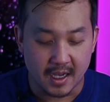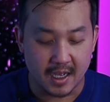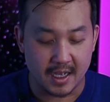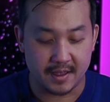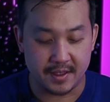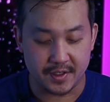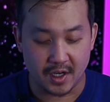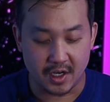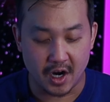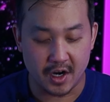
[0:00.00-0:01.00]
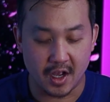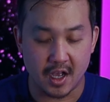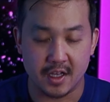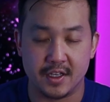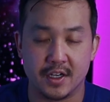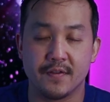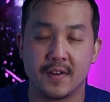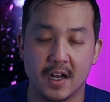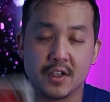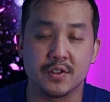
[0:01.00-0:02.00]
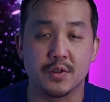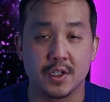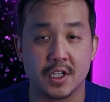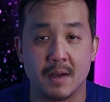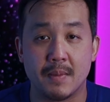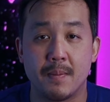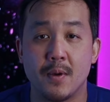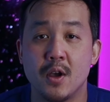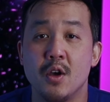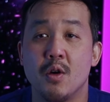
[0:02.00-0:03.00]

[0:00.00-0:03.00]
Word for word: Uh, this card, uh, the Hierophant, also could come up